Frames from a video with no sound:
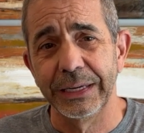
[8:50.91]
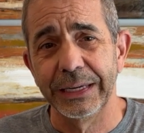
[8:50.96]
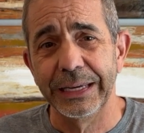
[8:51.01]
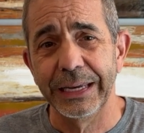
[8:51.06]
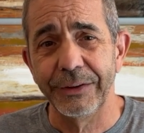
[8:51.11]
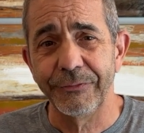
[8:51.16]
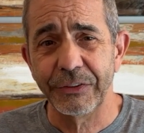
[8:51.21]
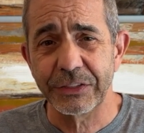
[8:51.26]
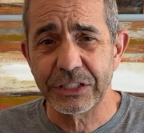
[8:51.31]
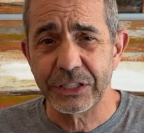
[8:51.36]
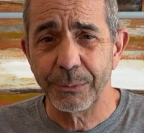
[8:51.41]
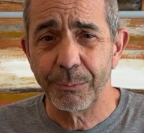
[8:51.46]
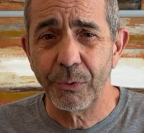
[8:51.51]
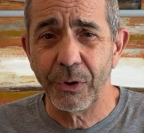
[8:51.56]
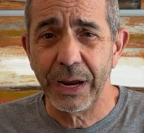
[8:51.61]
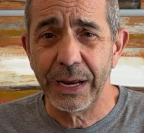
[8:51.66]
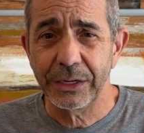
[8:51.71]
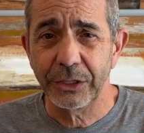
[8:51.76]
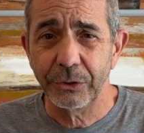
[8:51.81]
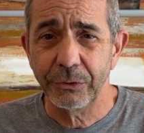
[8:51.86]
If it's a
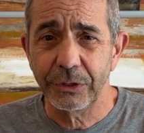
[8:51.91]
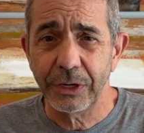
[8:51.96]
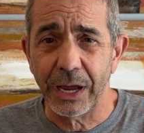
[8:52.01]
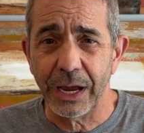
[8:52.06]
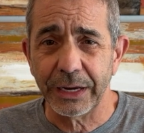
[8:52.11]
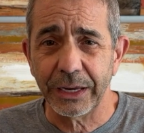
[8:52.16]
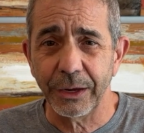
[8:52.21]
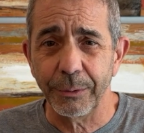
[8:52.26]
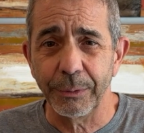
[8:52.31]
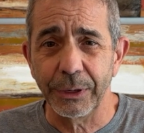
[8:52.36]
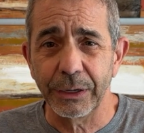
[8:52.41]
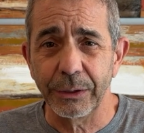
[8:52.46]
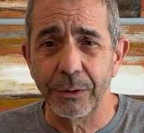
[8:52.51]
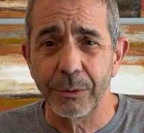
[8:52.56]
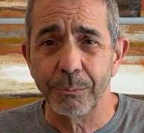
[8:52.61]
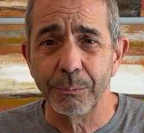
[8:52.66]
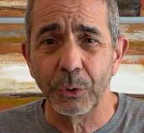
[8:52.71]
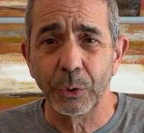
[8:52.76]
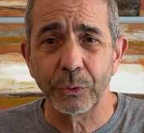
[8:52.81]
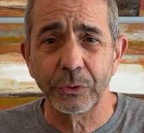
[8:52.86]
brand new document,
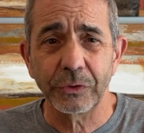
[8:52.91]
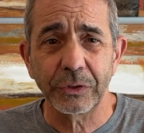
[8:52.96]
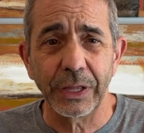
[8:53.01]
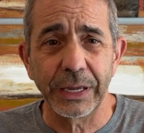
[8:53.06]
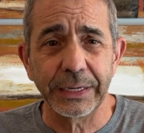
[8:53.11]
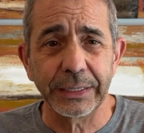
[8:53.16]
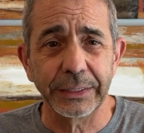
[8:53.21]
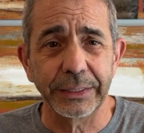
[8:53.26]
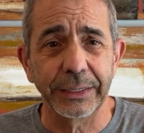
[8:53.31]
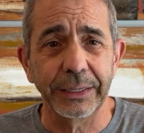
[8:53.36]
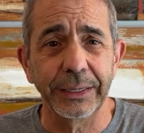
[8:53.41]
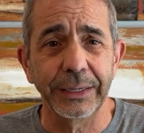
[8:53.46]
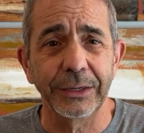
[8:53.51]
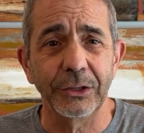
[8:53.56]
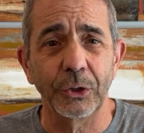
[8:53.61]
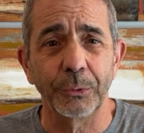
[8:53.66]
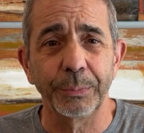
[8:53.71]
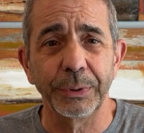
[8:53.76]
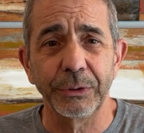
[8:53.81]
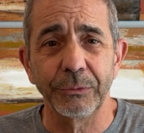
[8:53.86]
most likely
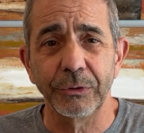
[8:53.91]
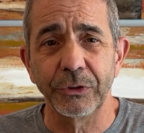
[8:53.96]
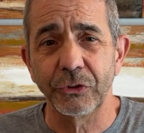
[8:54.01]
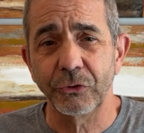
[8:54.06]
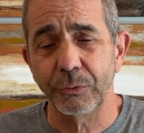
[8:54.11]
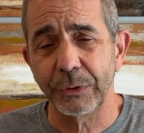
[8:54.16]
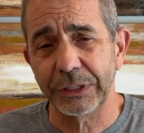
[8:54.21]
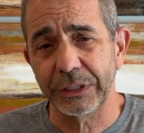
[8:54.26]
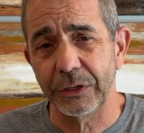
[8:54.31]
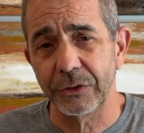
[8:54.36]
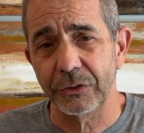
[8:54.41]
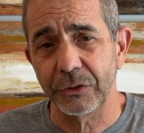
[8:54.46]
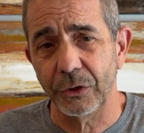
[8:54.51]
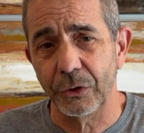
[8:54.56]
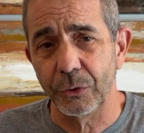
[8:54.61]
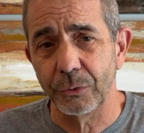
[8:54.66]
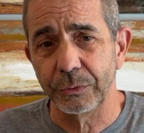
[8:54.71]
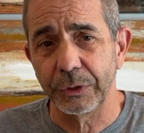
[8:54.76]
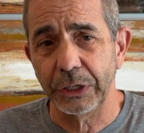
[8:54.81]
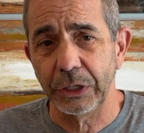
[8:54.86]
it'll be restricted to
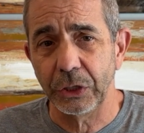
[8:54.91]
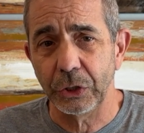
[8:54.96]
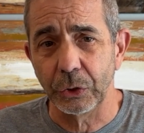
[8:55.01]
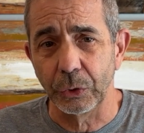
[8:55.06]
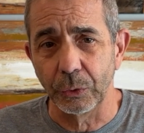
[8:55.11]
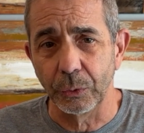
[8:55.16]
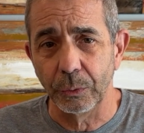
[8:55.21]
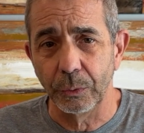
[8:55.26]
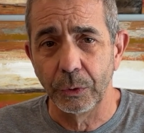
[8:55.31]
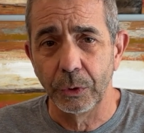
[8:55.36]
only you.